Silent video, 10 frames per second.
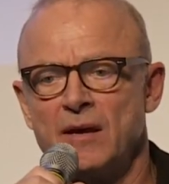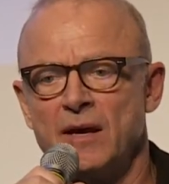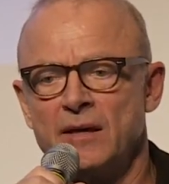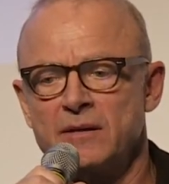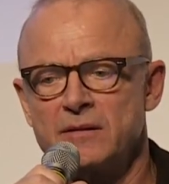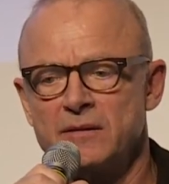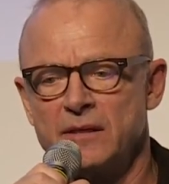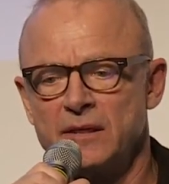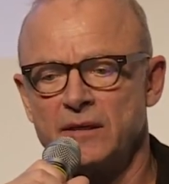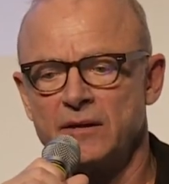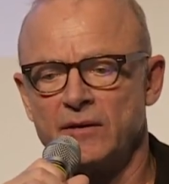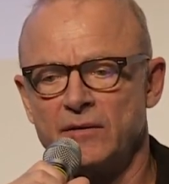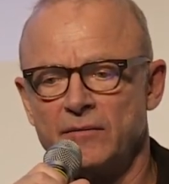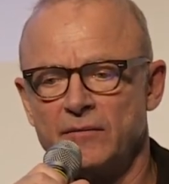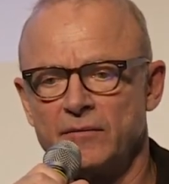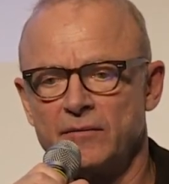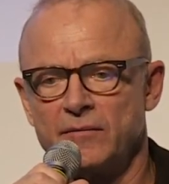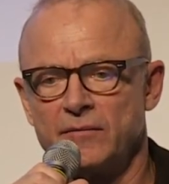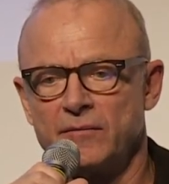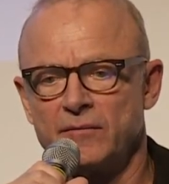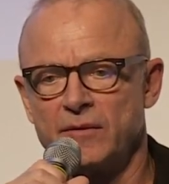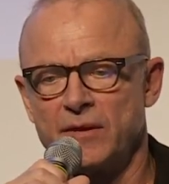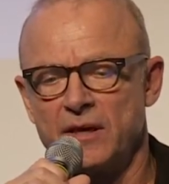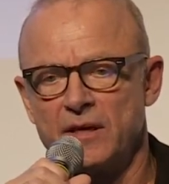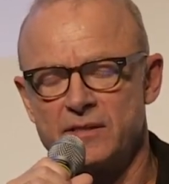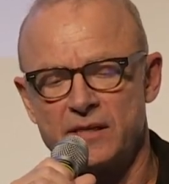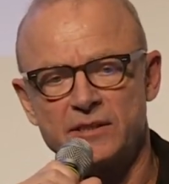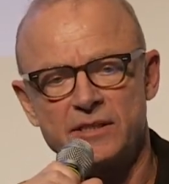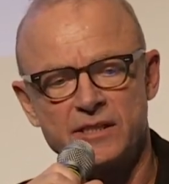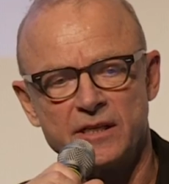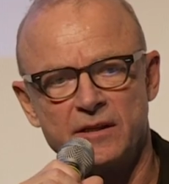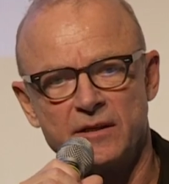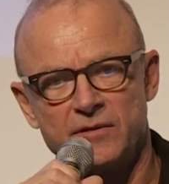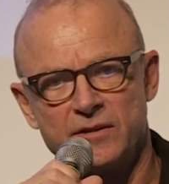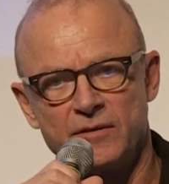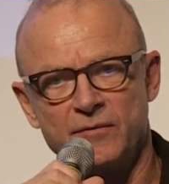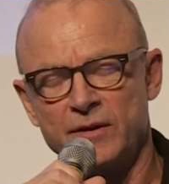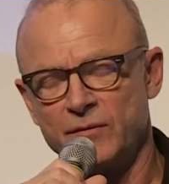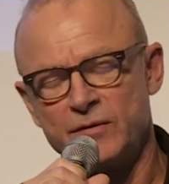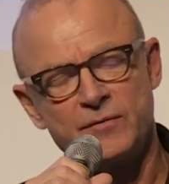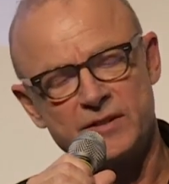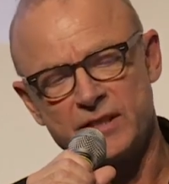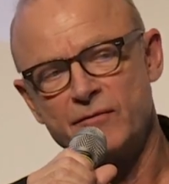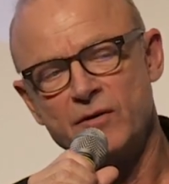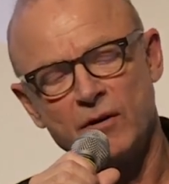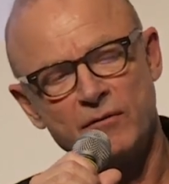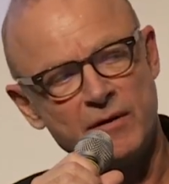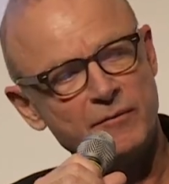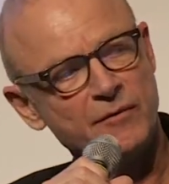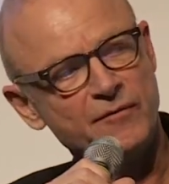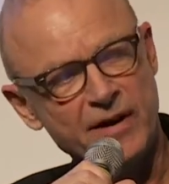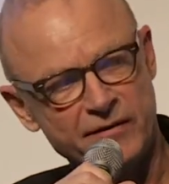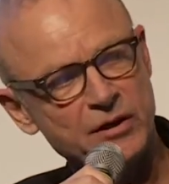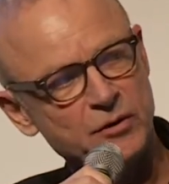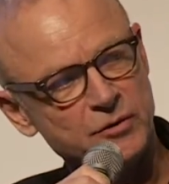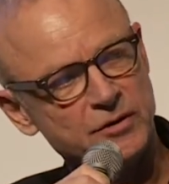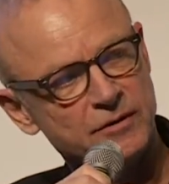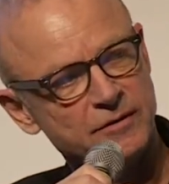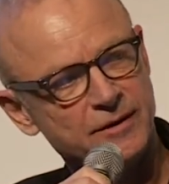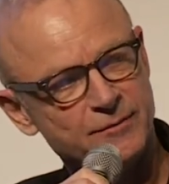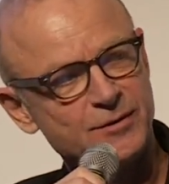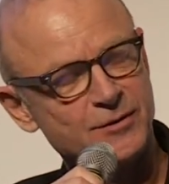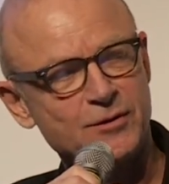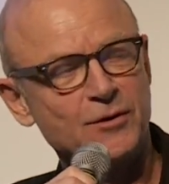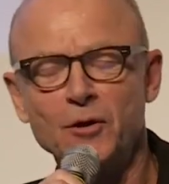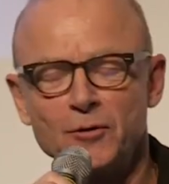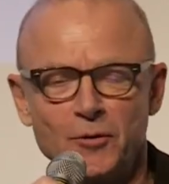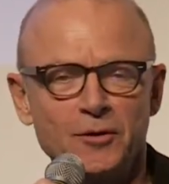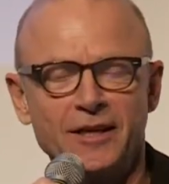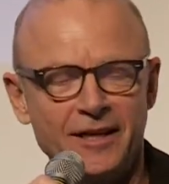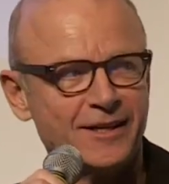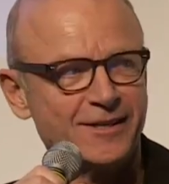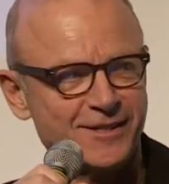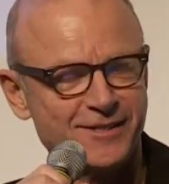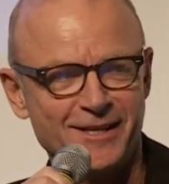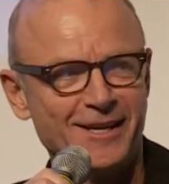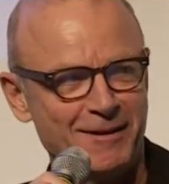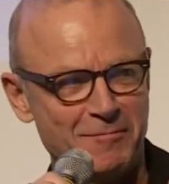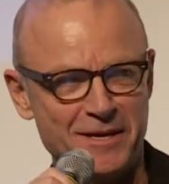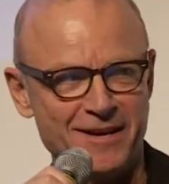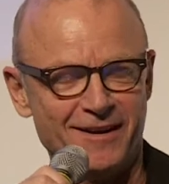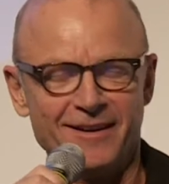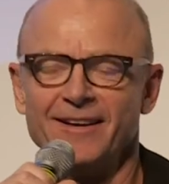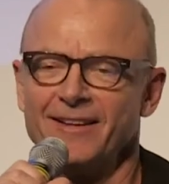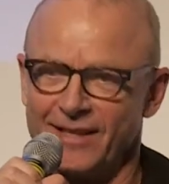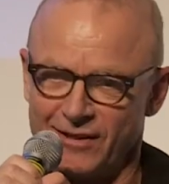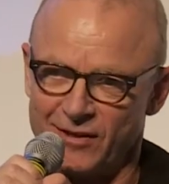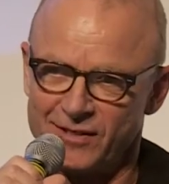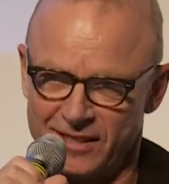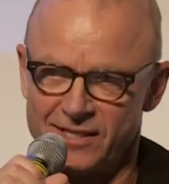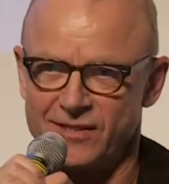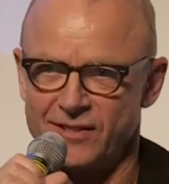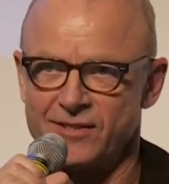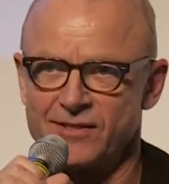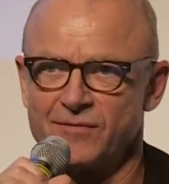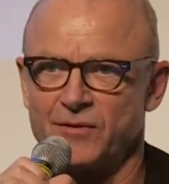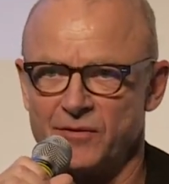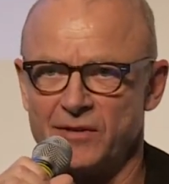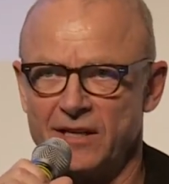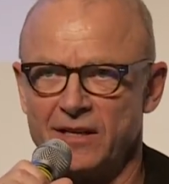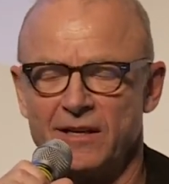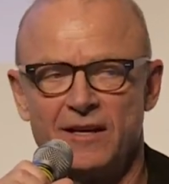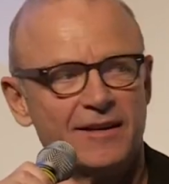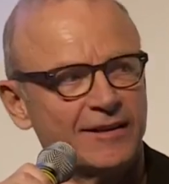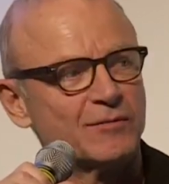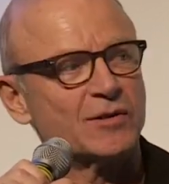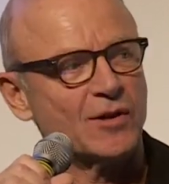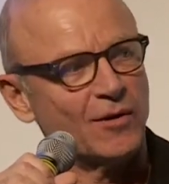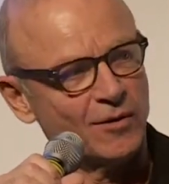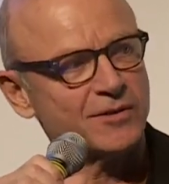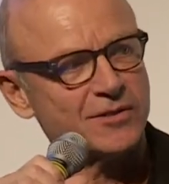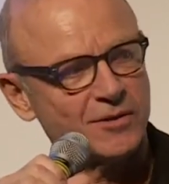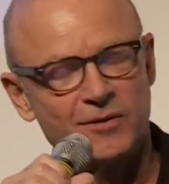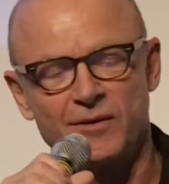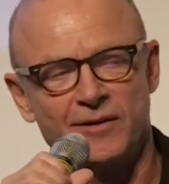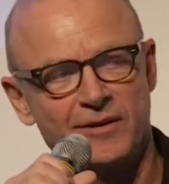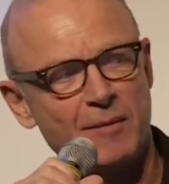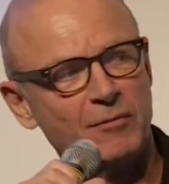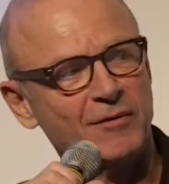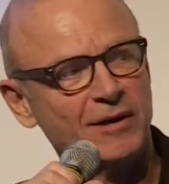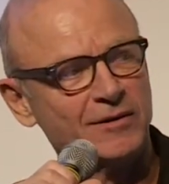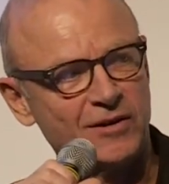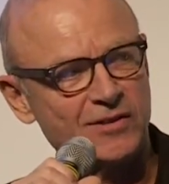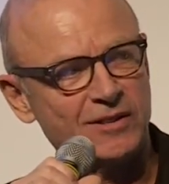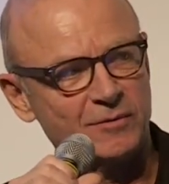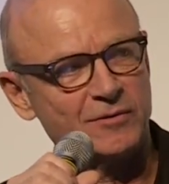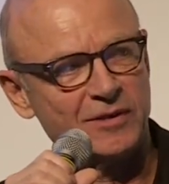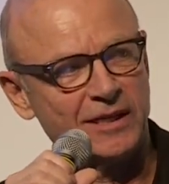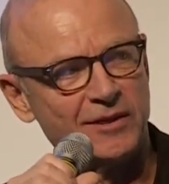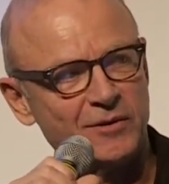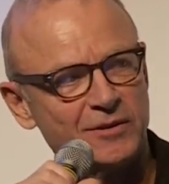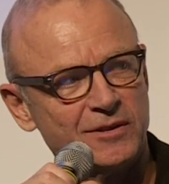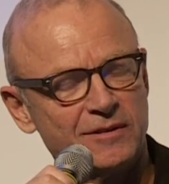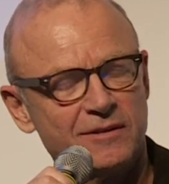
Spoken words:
And the thing is that she said several of them were very good. It was not only Lene, Cecilia, and Mia that are sisters for real. It was also a couple of other girls that were really good.